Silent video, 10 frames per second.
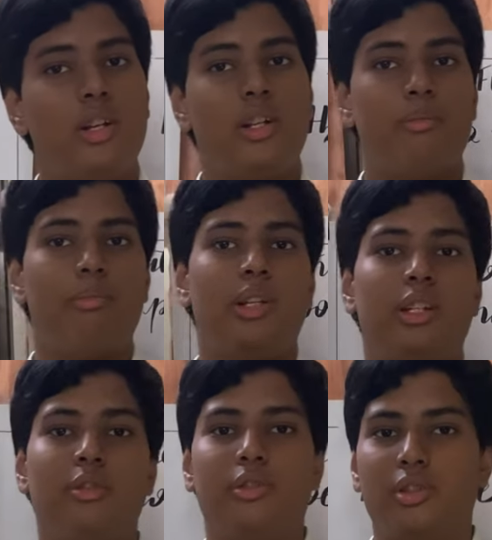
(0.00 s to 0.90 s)
there are many
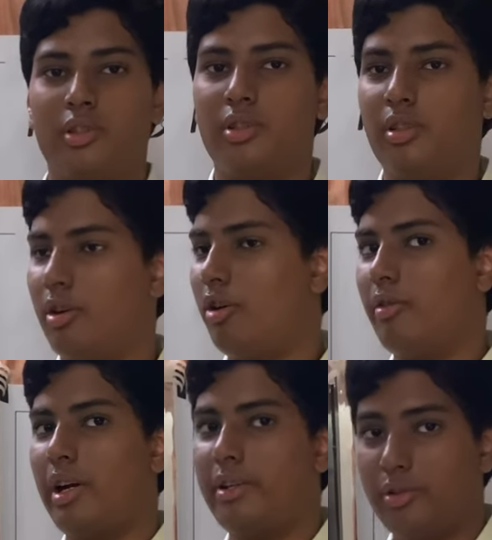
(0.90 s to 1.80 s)
uses of
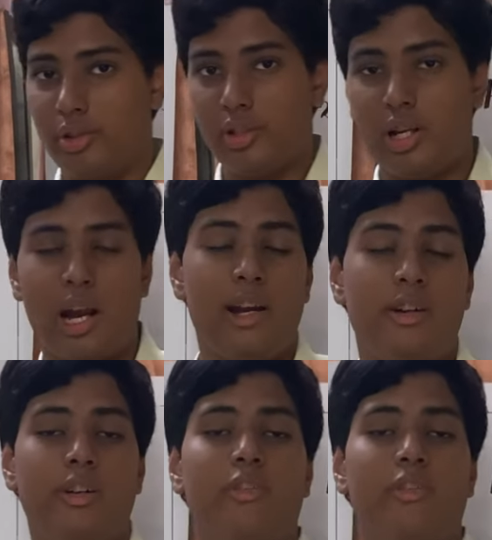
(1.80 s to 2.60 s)
hydrogen and